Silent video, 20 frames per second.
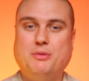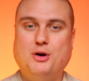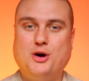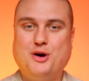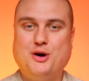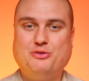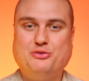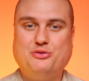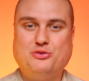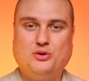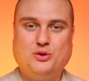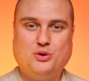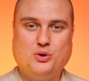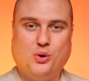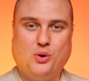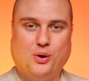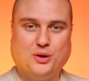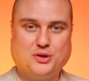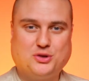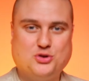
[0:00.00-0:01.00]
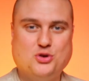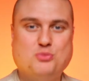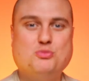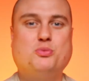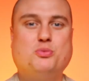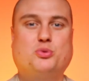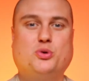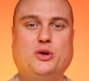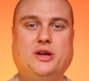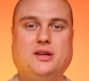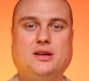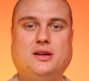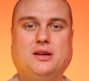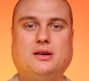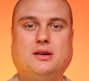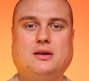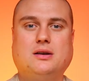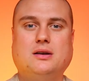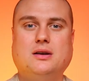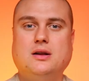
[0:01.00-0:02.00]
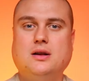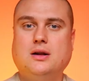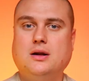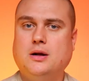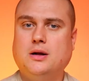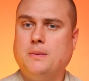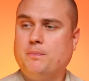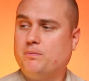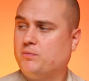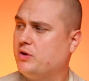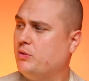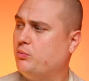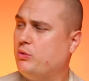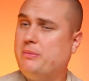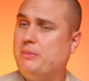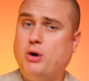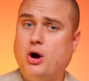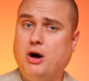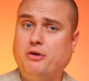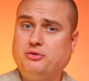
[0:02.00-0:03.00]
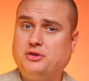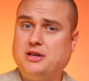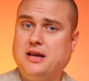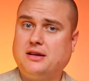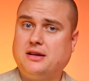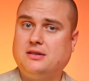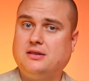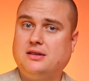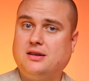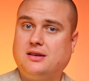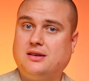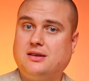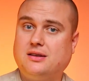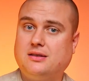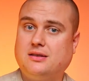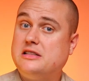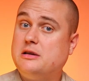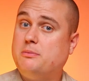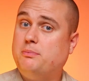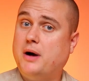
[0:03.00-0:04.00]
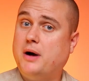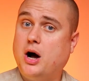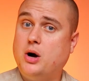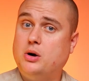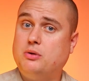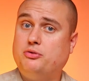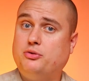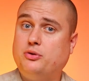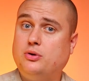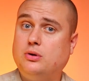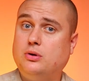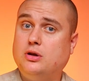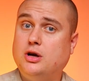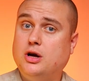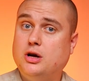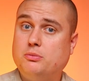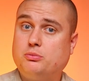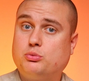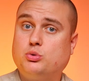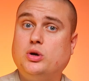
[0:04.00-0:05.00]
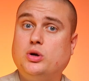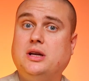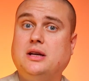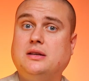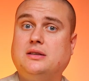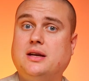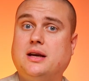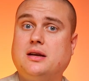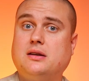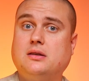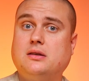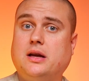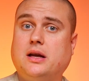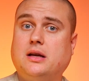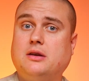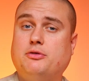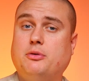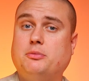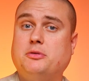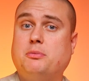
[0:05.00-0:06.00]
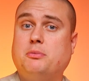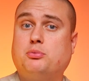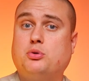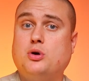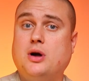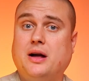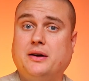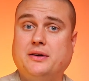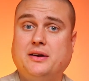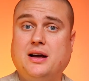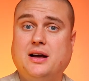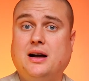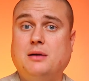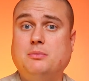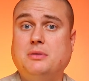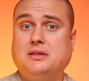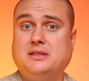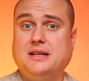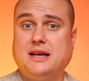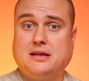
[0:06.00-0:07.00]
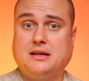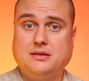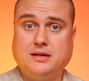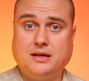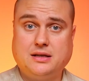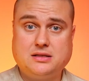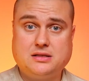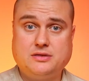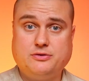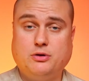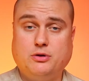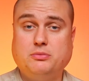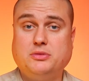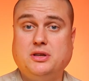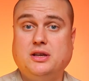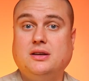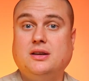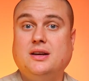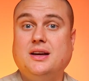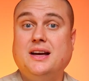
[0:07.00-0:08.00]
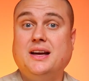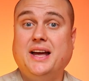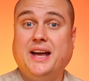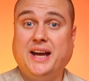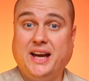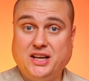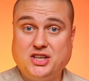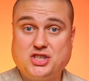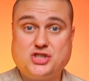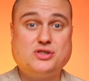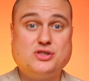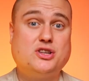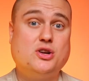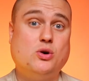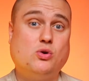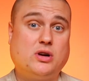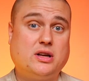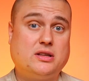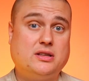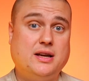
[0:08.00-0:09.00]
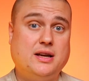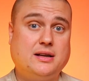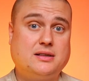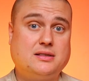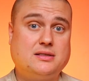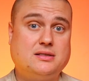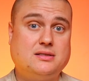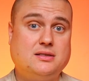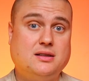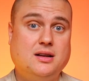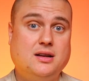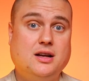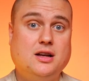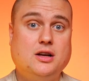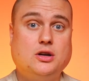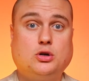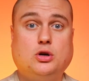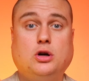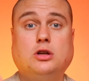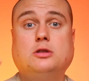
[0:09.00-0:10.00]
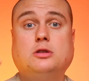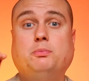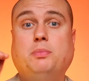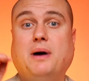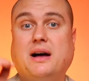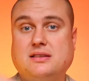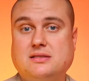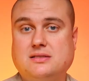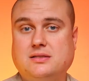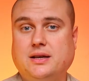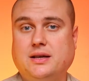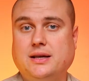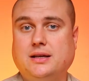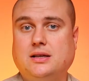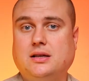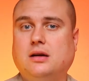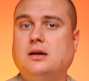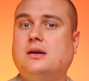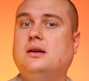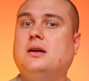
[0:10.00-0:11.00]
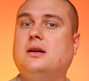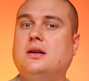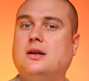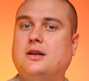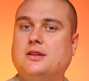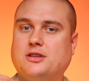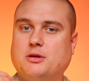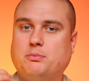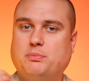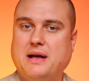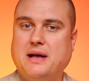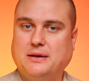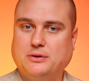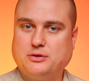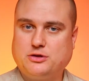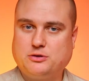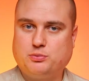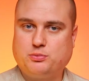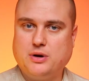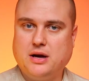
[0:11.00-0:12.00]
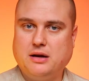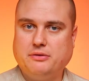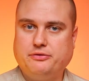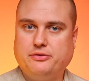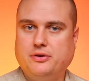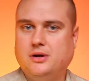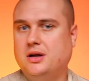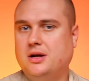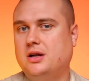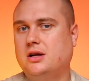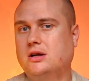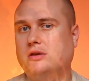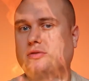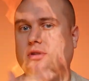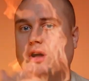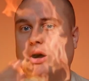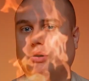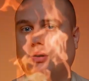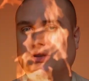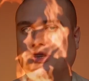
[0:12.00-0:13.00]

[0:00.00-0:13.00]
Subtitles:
Hof or Tummo breathing. The Wim Hof technique is a powerful breathing technique from the pranayama techniques from the ancient yoga text called Bhastrika, the bellows breath. Now